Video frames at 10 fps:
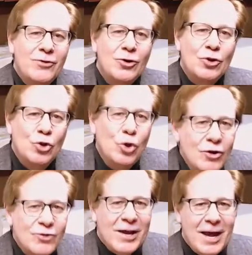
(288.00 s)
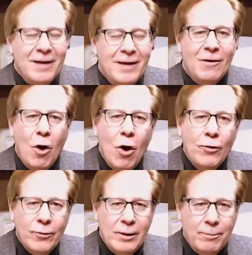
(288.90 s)
an appraiser looks
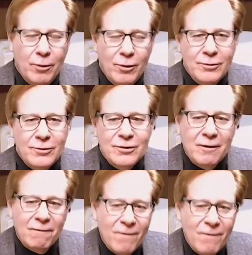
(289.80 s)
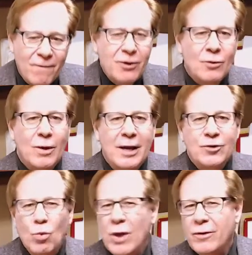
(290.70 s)
at all 3 approaches and
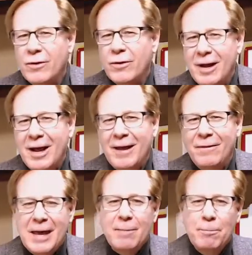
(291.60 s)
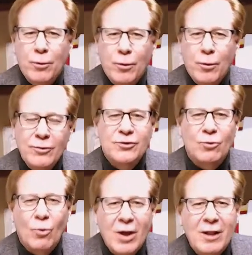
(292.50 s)
evaluates whether or not that
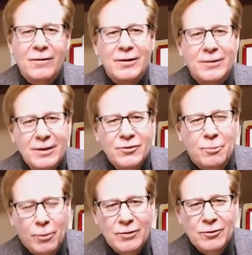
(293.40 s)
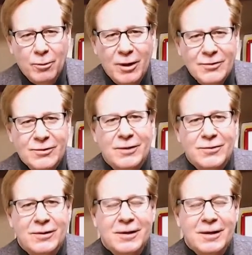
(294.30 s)
approach is relevant to his appraisal
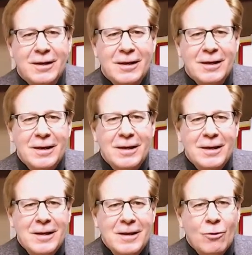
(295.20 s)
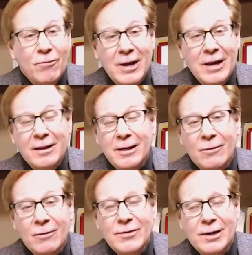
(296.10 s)
process. Quite
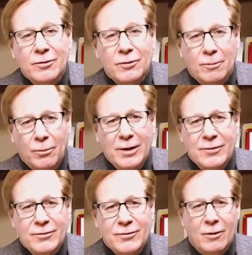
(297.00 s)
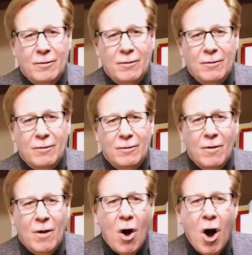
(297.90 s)
frankly, in residential appraisal,
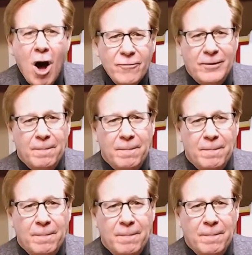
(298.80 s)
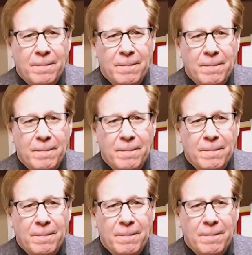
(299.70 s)
often the
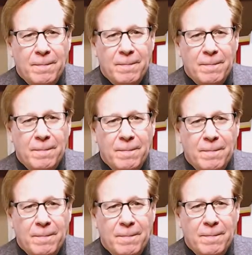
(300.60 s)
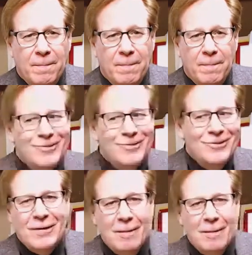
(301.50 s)
income approach is
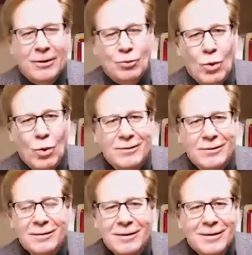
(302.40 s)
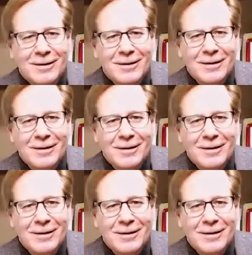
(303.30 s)
really not given that much weight.